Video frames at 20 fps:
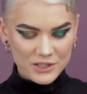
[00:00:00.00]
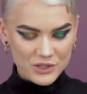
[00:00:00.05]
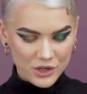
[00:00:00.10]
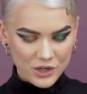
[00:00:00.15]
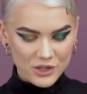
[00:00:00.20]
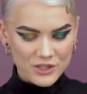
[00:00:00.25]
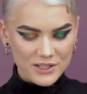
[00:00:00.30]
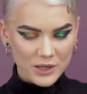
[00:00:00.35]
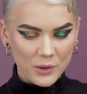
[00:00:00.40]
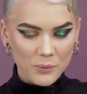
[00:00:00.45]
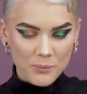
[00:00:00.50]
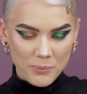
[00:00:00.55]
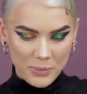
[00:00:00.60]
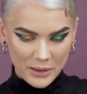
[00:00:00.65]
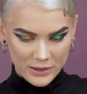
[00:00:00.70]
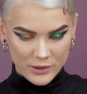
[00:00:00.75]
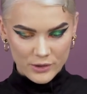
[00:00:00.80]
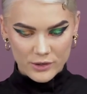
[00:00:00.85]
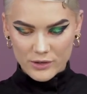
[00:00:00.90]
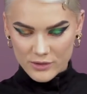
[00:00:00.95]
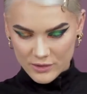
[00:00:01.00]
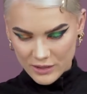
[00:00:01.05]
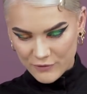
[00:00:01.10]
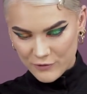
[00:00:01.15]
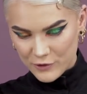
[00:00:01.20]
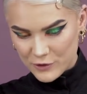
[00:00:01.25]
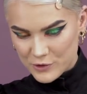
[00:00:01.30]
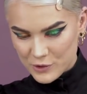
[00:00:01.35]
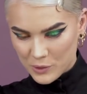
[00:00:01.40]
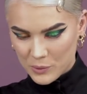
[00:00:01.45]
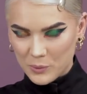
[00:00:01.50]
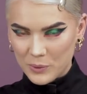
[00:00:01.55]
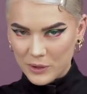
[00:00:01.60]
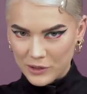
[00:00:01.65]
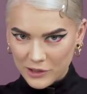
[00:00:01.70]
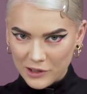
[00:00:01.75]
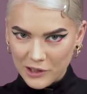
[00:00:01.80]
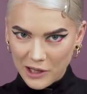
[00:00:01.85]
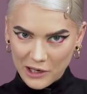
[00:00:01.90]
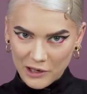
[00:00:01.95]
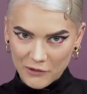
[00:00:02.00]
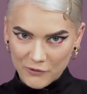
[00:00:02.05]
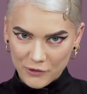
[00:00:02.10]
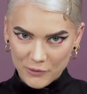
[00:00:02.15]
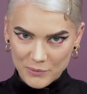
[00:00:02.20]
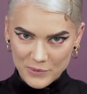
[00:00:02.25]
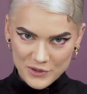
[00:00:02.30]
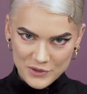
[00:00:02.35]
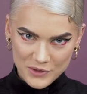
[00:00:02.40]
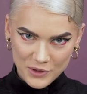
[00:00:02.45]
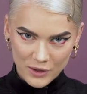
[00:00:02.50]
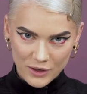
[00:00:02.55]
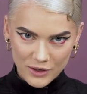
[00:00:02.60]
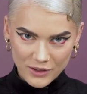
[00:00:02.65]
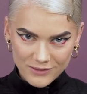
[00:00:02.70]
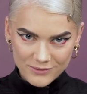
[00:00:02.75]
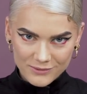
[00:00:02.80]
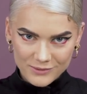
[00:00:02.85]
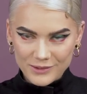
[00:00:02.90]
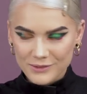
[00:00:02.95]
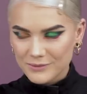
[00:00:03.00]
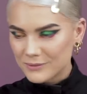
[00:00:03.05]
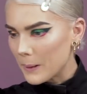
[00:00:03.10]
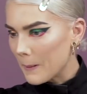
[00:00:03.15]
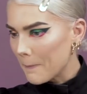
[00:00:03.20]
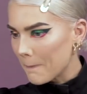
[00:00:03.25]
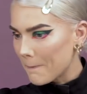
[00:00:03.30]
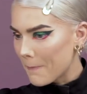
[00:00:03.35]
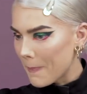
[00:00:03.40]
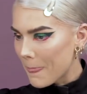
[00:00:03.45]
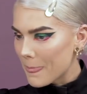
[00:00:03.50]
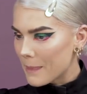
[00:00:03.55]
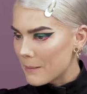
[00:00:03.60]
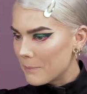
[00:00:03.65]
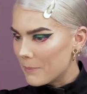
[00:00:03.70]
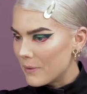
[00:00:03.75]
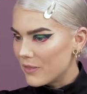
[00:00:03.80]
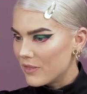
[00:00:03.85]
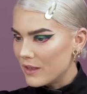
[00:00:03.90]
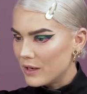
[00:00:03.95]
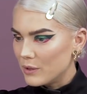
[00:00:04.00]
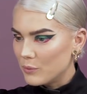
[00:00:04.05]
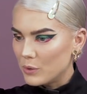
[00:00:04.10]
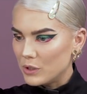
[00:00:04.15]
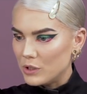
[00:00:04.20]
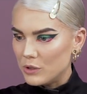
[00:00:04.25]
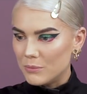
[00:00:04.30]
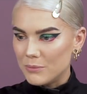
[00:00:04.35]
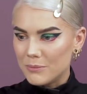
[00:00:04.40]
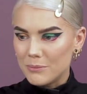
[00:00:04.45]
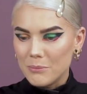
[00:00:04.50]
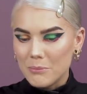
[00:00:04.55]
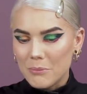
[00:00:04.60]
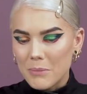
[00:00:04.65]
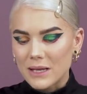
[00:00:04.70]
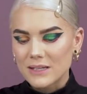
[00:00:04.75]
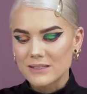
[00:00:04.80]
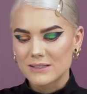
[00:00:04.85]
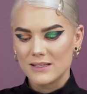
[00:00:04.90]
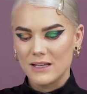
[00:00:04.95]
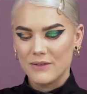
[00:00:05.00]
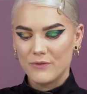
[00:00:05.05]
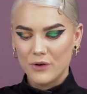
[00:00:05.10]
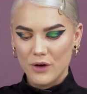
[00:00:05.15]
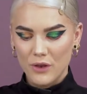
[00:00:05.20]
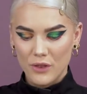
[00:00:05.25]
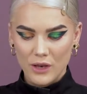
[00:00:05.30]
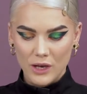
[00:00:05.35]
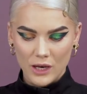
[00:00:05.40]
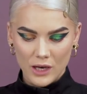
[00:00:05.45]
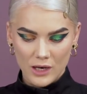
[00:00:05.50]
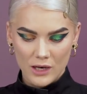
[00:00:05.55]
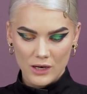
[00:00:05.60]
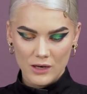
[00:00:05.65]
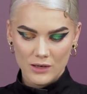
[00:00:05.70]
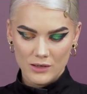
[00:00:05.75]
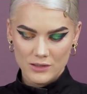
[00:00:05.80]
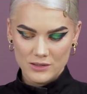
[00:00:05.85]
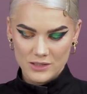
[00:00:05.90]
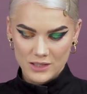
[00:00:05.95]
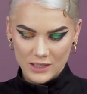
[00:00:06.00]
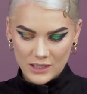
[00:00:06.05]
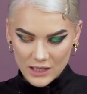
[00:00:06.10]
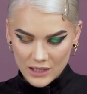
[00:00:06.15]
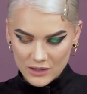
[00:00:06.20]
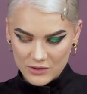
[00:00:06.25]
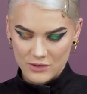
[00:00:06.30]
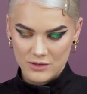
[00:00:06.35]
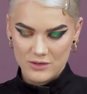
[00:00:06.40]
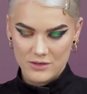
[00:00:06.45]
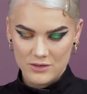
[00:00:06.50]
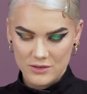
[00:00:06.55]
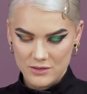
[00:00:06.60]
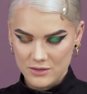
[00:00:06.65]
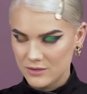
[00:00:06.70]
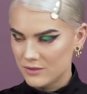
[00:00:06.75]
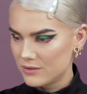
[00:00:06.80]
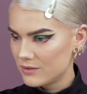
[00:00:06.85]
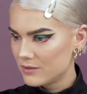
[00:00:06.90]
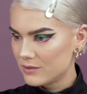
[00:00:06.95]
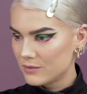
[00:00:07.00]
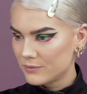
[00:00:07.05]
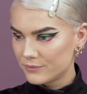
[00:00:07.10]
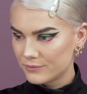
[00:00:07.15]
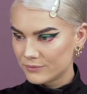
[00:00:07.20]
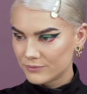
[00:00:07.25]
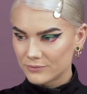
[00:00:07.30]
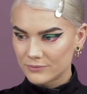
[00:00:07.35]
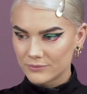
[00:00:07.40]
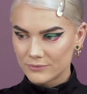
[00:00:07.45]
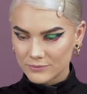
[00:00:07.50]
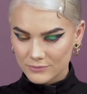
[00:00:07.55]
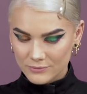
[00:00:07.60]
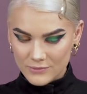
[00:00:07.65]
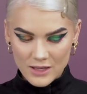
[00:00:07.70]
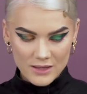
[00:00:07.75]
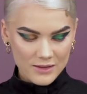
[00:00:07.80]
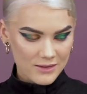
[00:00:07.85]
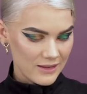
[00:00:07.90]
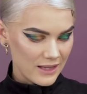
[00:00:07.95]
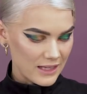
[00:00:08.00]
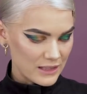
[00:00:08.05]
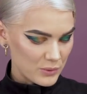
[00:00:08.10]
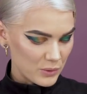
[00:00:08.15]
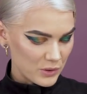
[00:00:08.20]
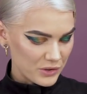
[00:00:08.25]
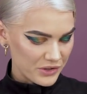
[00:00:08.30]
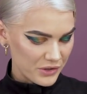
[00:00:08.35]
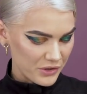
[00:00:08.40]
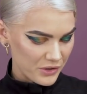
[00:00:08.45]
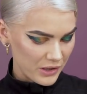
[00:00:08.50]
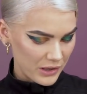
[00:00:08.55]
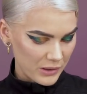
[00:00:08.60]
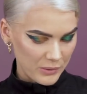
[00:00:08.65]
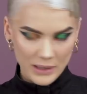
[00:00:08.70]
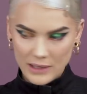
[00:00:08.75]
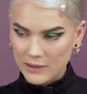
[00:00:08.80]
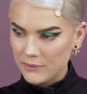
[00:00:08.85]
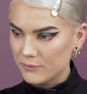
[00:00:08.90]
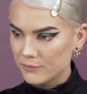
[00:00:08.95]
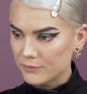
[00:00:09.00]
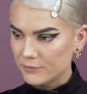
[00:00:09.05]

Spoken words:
it turns out better if you don't really like it from the start. But then when you mix everything together, things will turn out great.